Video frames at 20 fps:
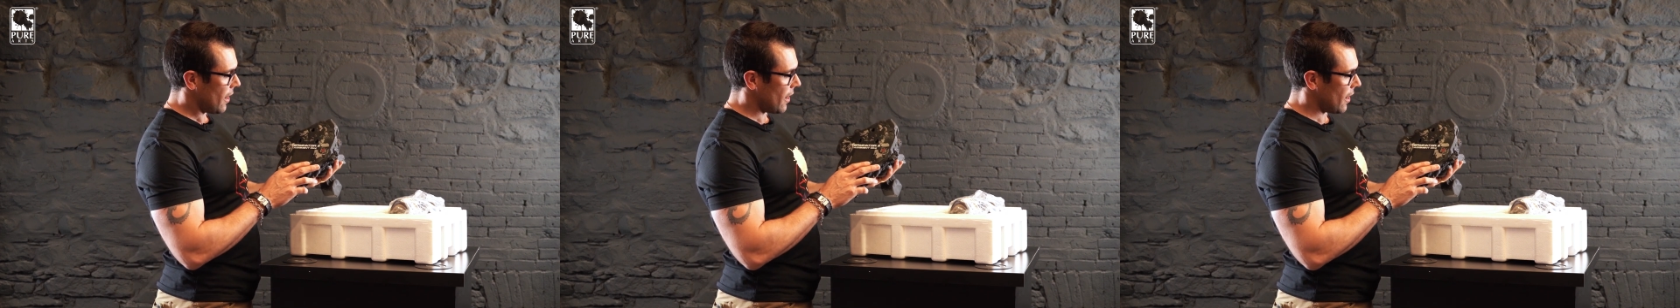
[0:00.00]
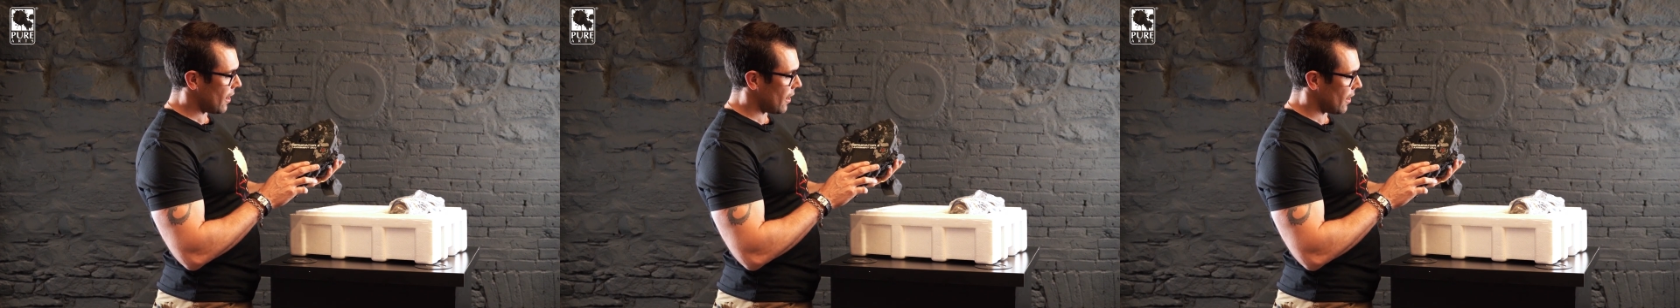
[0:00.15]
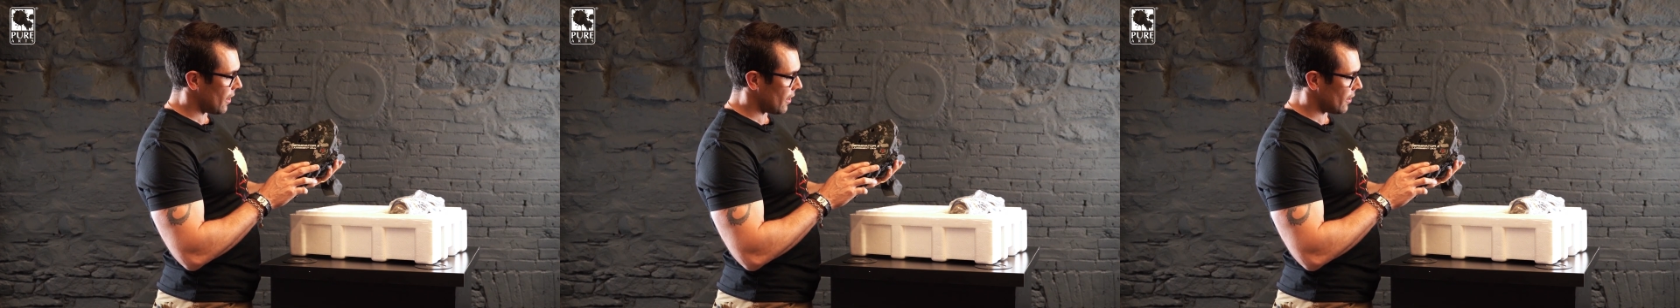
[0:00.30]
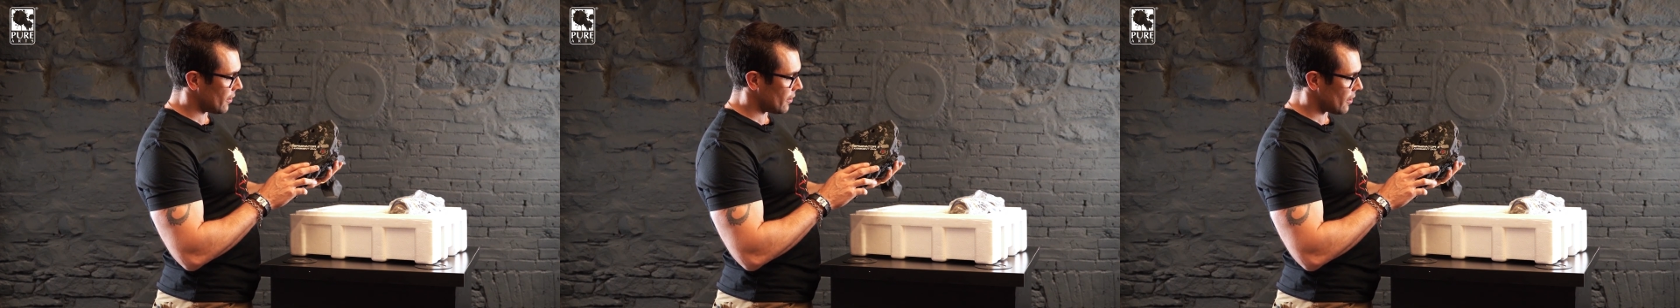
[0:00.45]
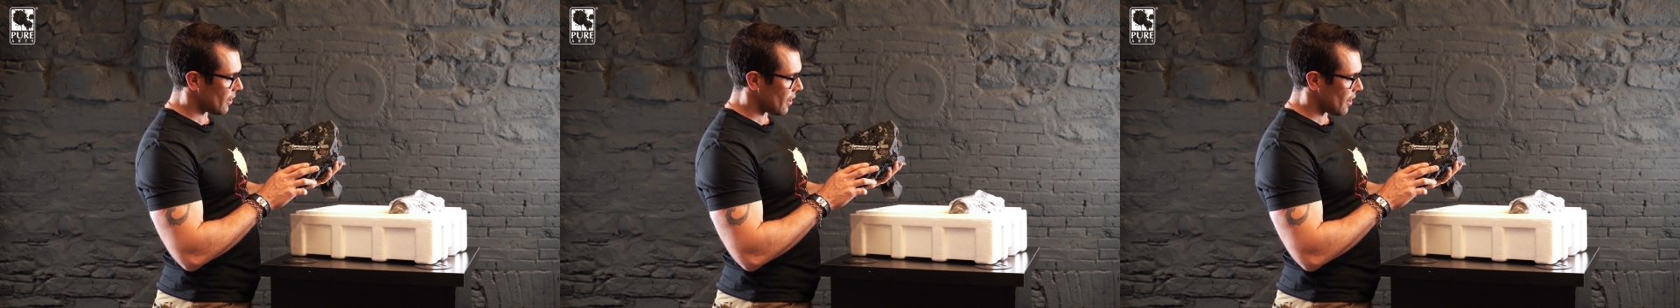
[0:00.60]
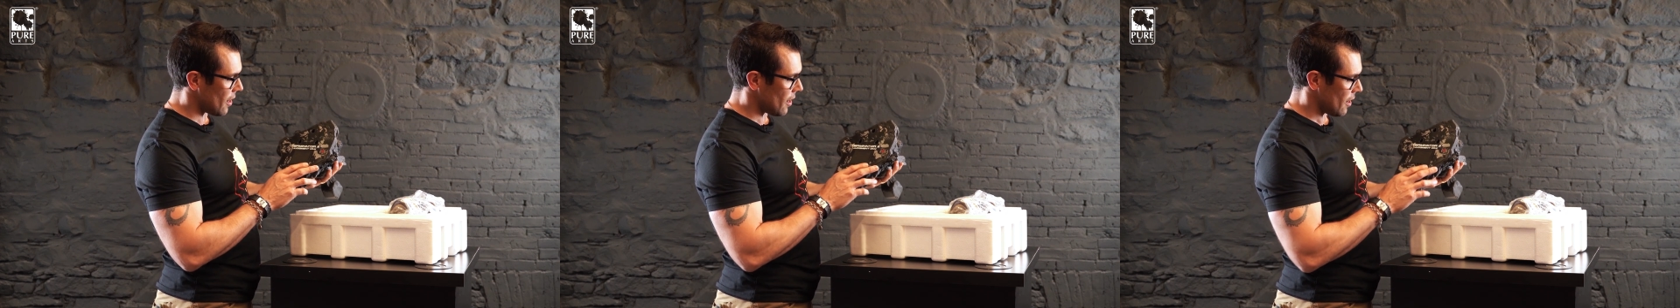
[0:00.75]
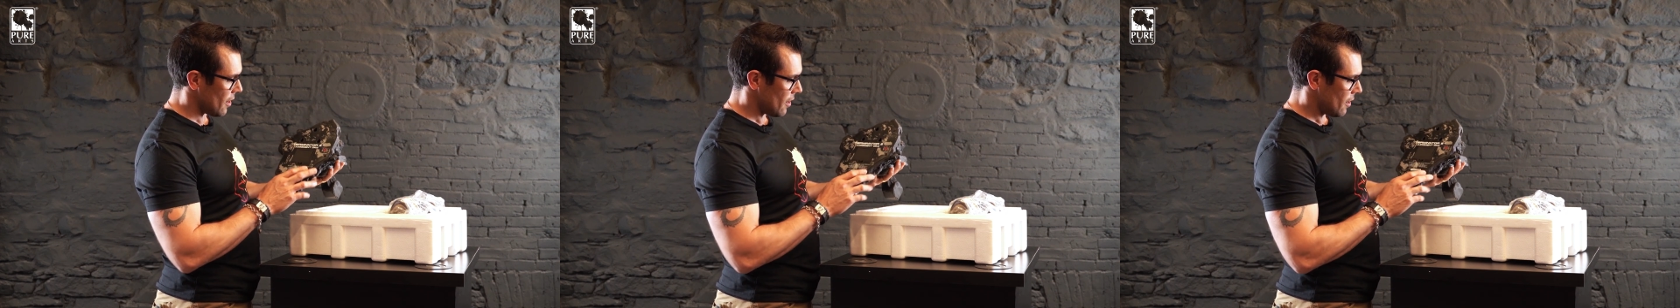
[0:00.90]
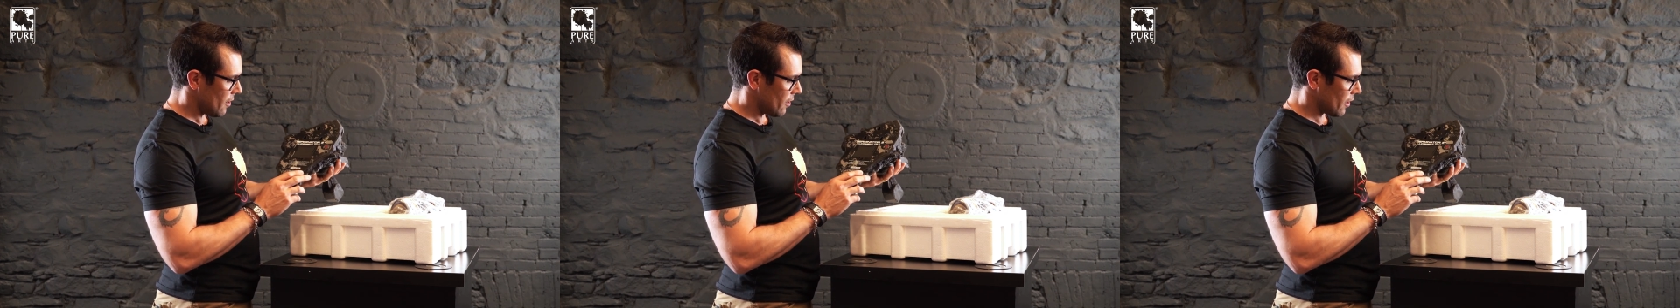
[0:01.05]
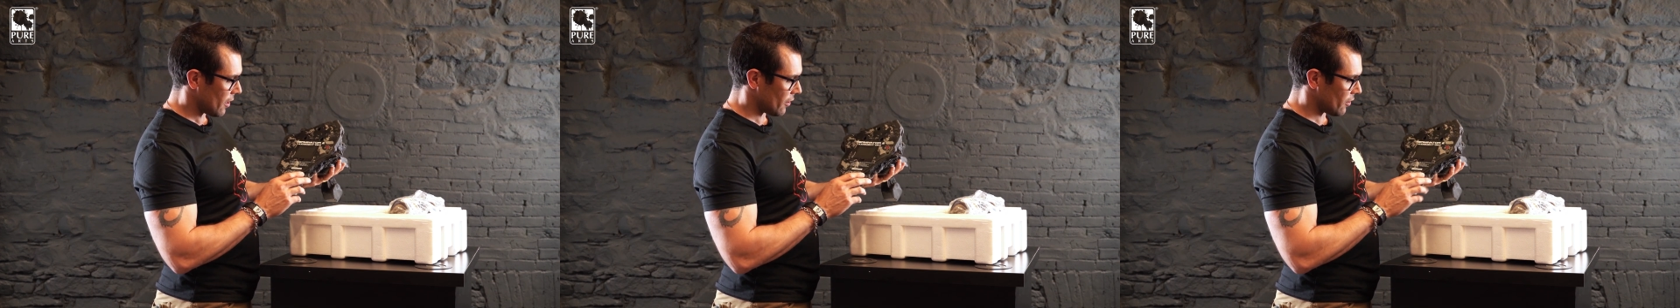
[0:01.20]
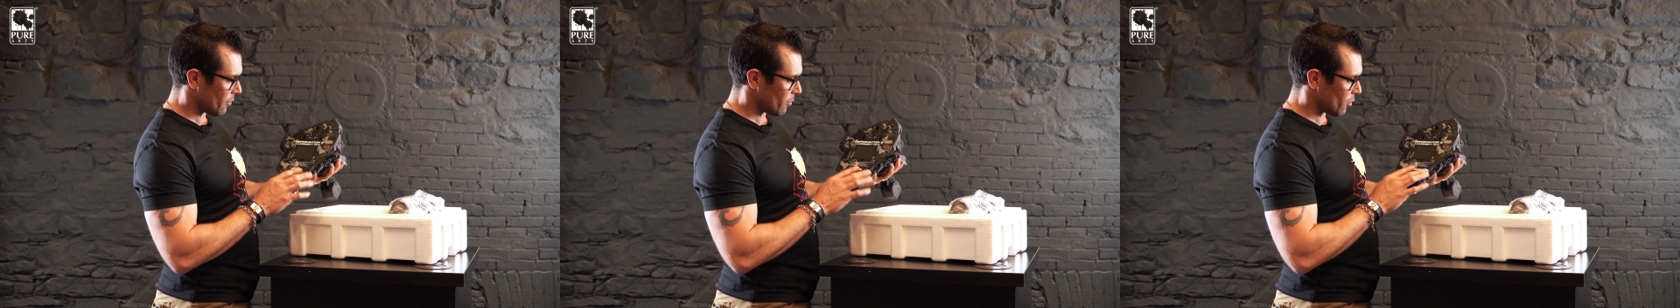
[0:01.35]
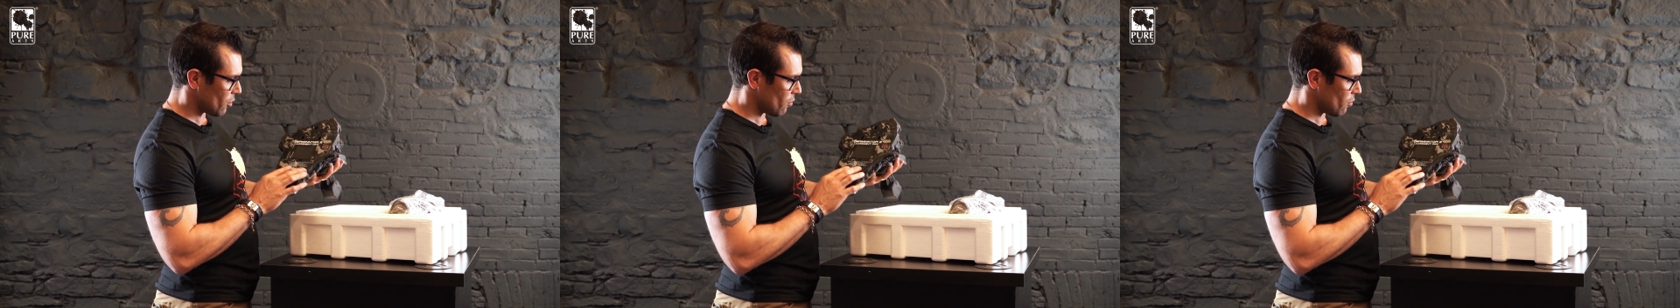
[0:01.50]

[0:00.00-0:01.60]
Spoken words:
And got some